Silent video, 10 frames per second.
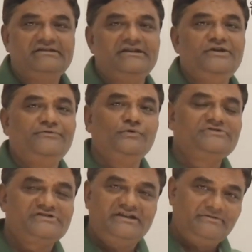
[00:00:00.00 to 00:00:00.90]
It knew few
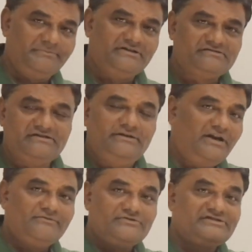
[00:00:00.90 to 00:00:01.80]
statements that you
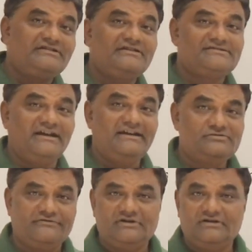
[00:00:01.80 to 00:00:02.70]
have to set the
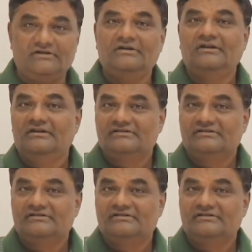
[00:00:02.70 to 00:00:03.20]
size of a